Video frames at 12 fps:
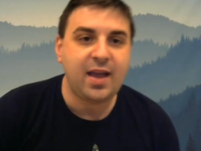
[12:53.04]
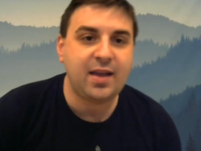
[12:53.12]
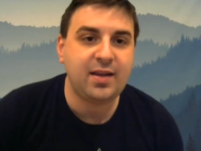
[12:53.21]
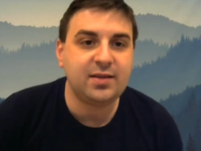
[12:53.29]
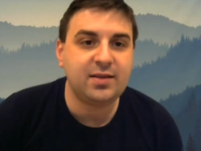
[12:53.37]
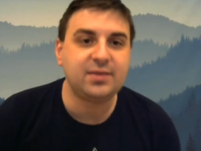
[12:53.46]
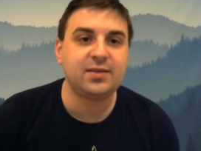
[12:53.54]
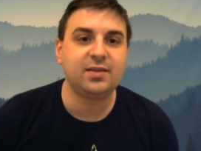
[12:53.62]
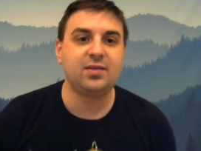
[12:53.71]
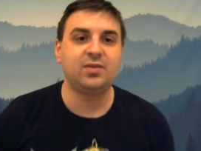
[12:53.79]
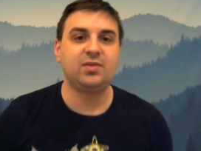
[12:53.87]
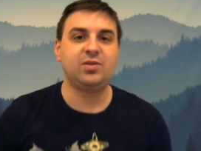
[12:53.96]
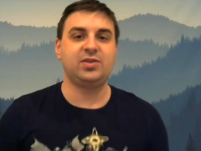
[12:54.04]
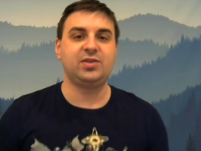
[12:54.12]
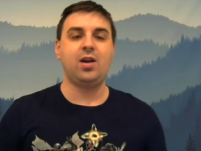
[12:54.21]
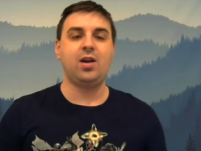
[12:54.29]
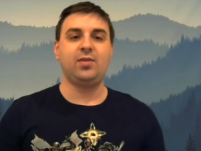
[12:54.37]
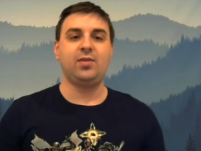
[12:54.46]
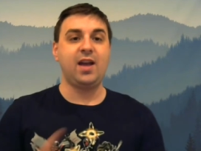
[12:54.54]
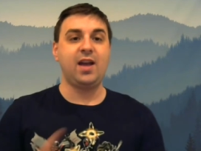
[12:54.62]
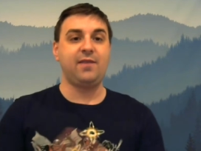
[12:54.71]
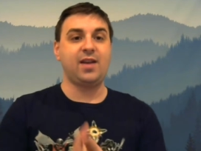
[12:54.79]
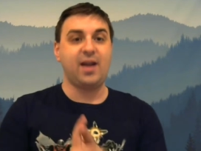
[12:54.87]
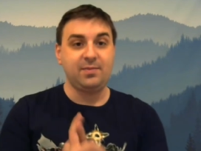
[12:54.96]
and because they already
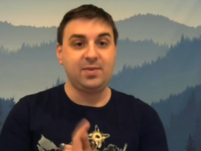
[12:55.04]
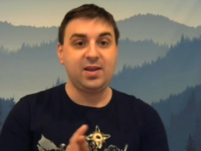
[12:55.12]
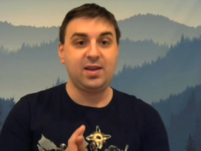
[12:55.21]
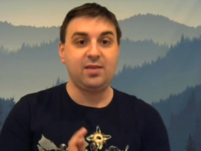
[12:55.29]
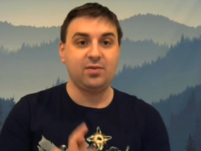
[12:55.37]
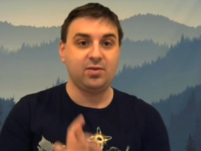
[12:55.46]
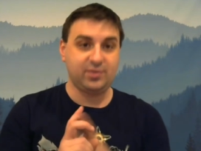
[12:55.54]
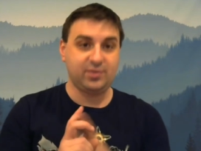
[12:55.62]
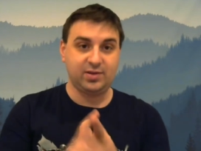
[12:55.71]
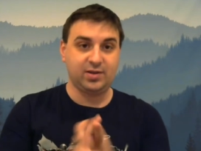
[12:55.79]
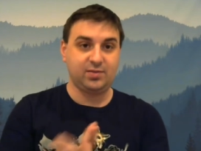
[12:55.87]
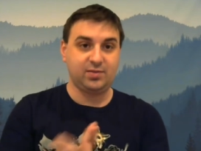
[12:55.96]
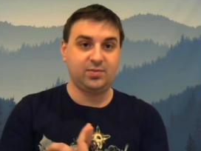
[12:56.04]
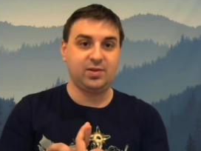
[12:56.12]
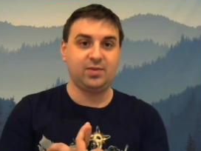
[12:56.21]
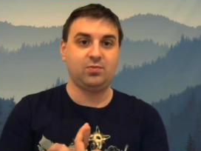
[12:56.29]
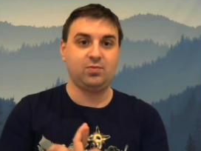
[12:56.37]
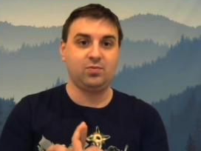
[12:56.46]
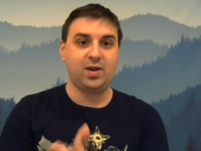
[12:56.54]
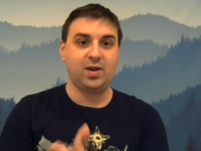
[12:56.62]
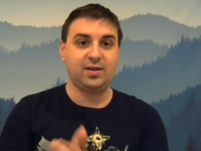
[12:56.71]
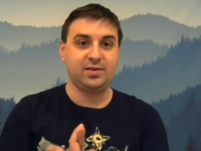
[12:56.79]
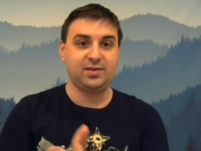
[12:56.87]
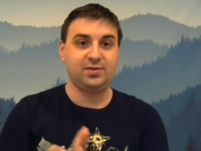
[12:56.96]
have the I P, the, the, the
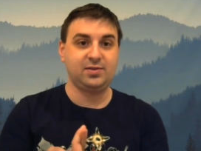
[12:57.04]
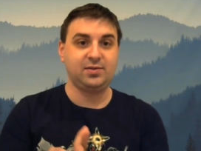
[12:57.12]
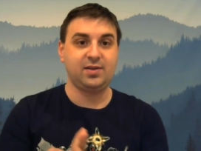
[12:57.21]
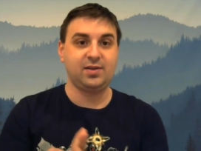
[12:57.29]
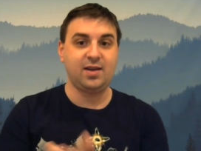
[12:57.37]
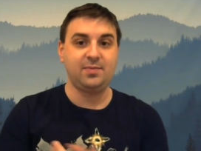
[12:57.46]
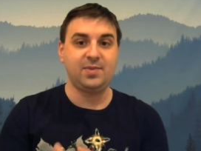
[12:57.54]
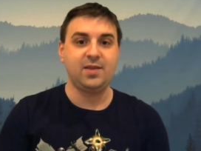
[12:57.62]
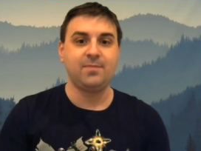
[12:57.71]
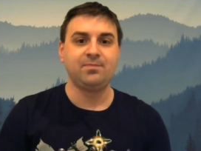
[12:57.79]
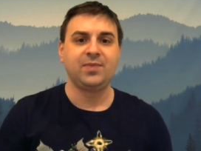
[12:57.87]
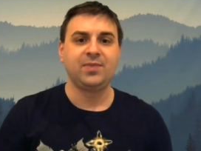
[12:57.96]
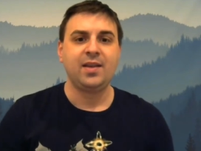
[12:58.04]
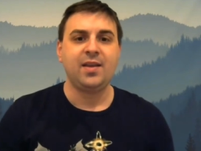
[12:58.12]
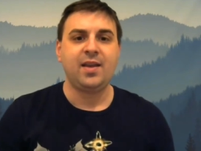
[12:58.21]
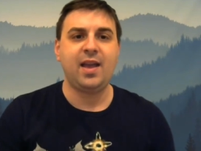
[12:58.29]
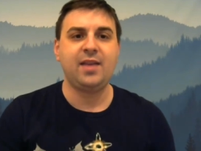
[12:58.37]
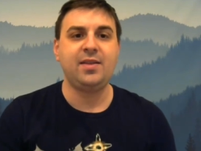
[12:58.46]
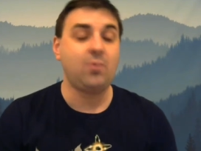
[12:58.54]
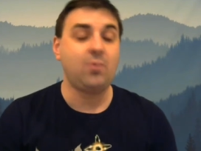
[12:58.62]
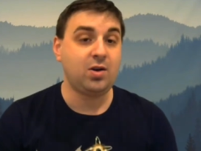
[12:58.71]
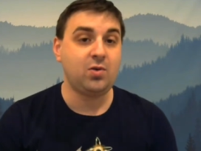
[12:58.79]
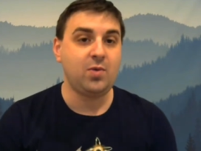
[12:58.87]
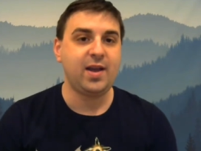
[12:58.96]
rights to the I P, and they
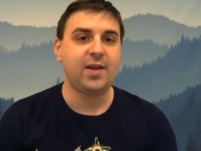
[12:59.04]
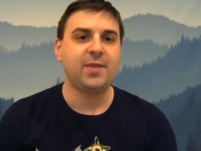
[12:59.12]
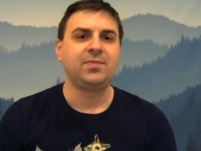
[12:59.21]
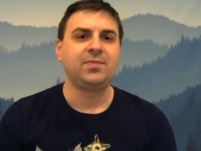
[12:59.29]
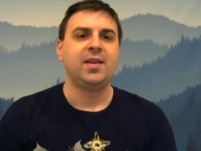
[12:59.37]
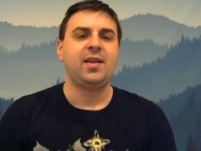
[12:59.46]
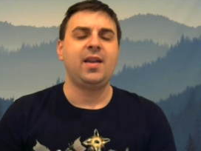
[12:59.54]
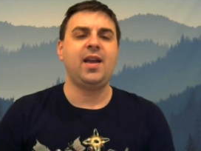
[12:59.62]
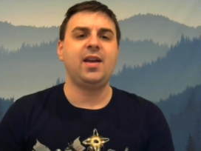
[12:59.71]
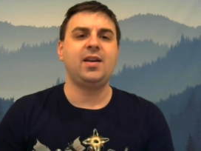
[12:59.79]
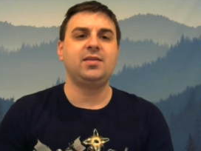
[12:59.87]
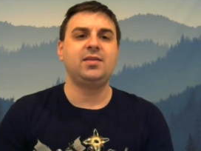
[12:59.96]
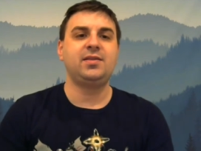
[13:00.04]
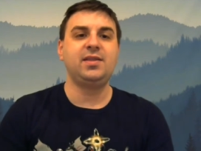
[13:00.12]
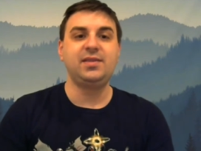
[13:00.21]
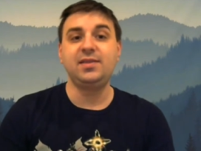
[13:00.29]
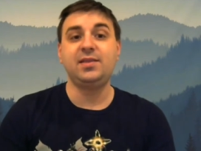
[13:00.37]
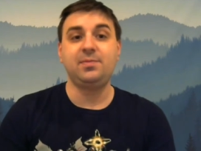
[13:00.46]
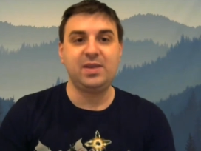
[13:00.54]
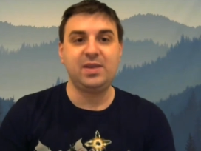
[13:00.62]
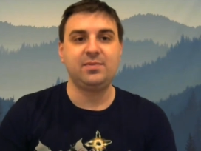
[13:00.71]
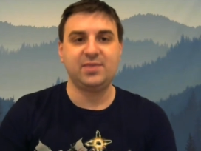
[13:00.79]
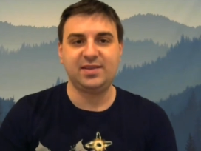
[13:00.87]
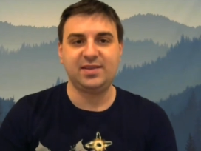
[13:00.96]
walk away. And this is a
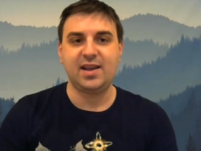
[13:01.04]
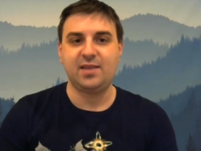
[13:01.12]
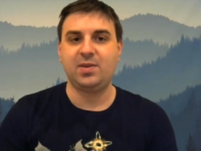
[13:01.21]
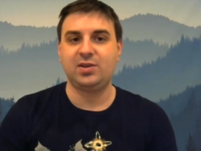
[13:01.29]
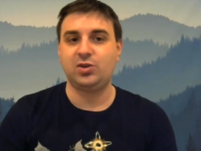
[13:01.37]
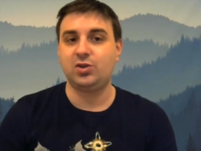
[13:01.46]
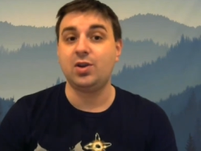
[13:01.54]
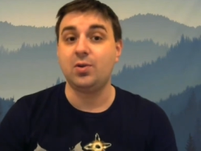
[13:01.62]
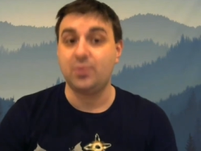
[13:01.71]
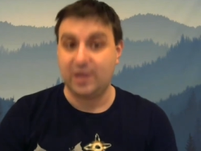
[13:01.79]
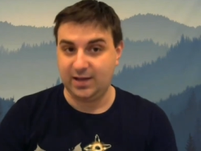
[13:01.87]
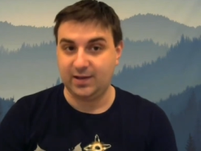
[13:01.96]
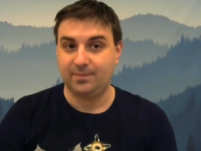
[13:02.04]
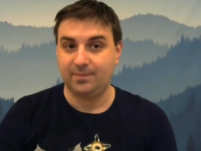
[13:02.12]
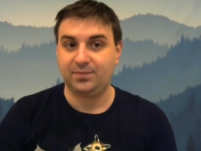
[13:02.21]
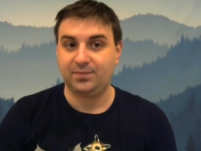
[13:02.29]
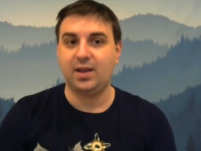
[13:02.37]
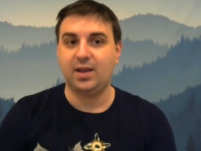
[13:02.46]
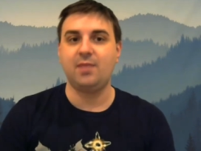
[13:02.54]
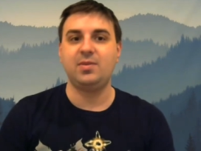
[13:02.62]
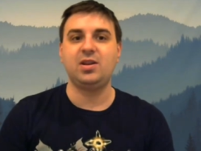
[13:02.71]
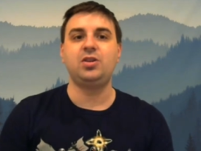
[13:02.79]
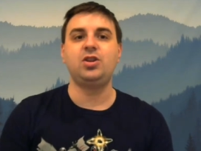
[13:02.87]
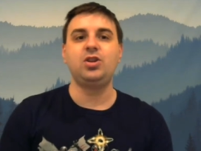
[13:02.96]
big mistake by Sony. I
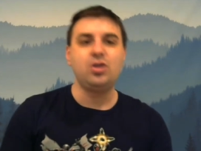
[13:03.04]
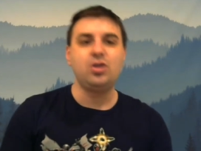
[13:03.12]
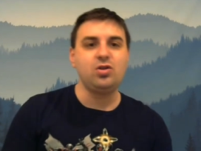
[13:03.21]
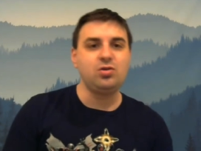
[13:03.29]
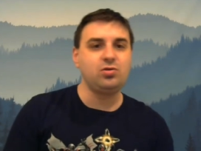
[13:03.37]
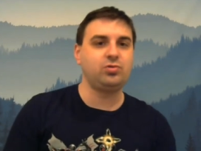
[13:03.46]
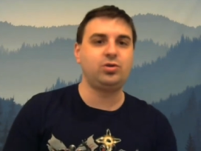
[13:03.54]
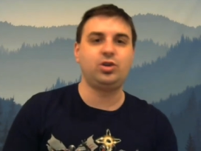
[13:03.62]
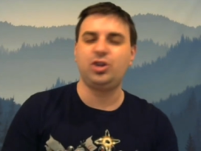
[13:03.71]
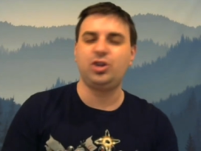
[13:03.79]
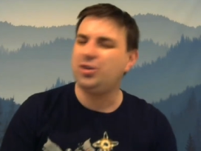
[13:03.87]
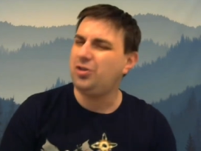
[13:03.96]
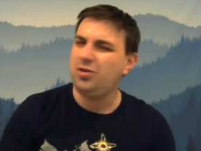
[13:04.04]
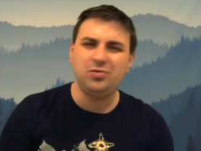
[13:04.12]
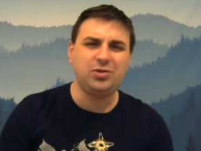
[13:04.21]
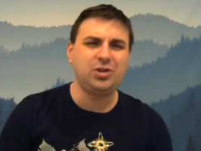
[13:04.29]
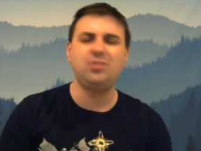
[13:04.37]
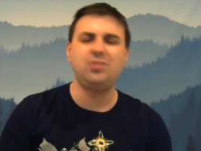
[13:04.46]
mean, a huge, huge,